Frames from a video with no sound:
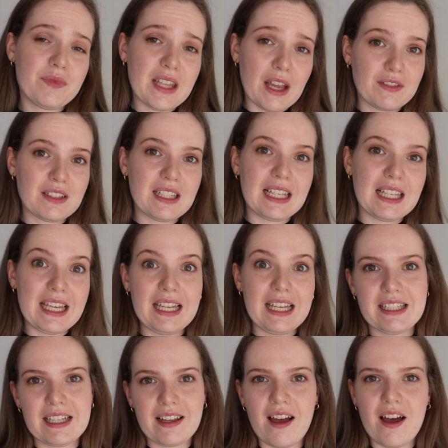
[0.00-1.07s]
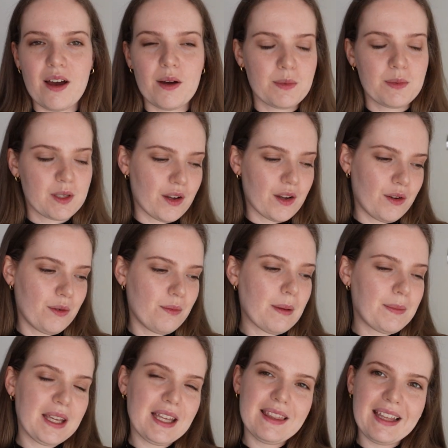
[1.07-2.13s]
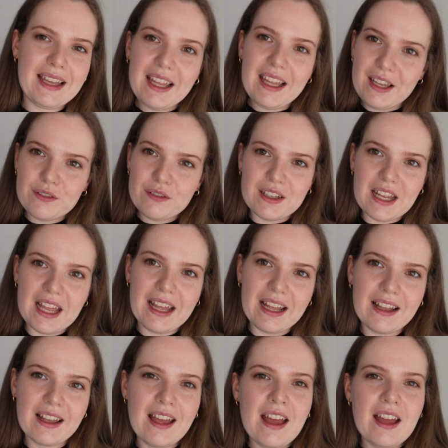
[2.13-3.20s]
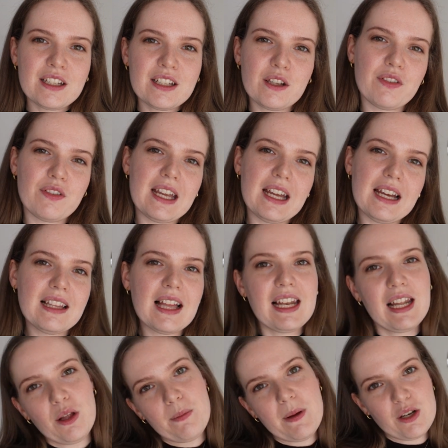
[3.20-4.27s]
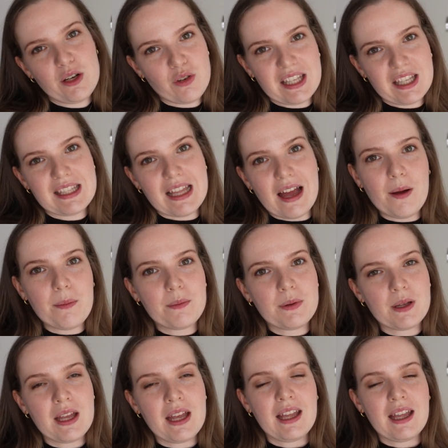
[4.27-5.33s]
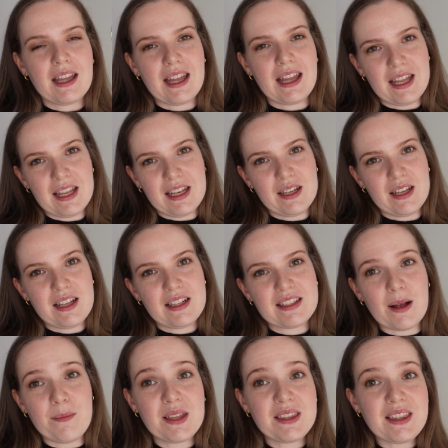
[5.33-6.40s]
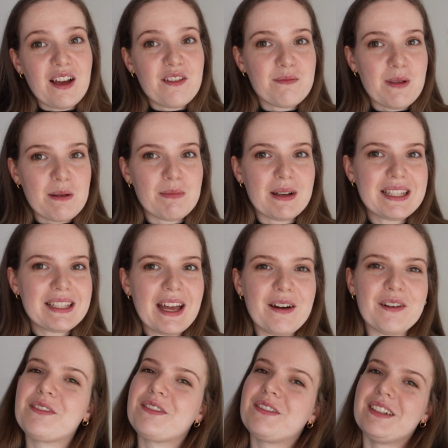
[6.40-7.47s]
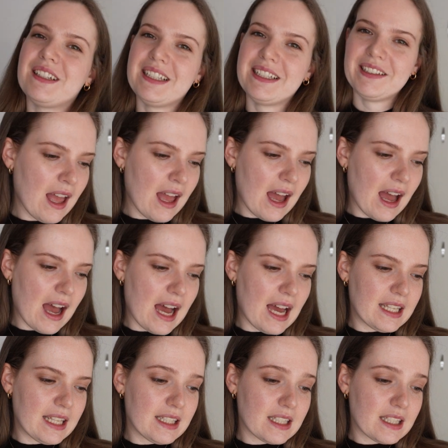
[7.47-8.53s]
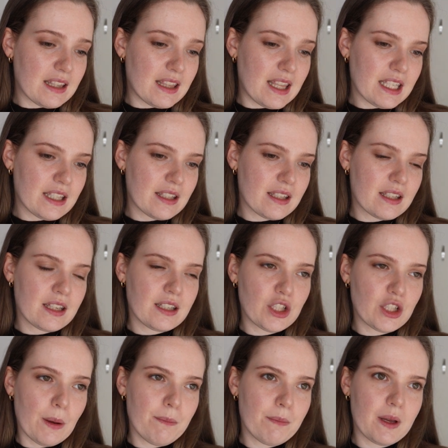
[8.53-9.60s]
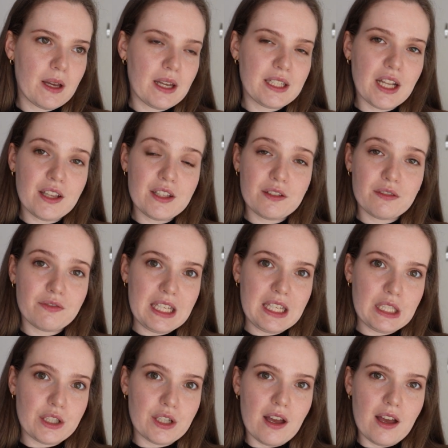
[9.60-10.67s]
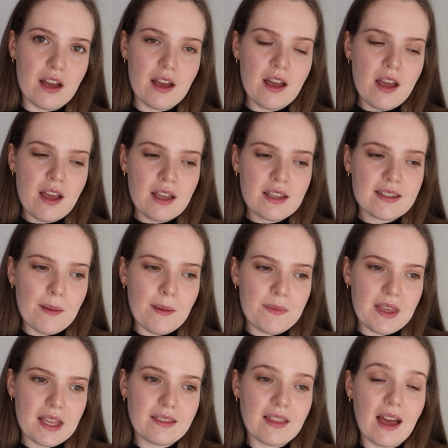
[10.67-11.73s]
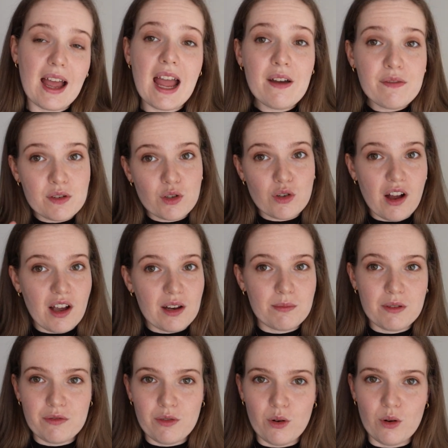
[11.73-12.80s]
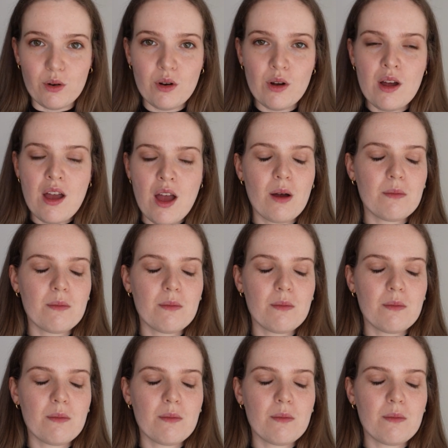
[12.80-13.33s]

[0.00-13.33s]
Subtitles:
definitely heating up. So maybe in the evening to feel a little bit dressed up in something that I've made myself. And this jumper does feature something that I haven't tried before,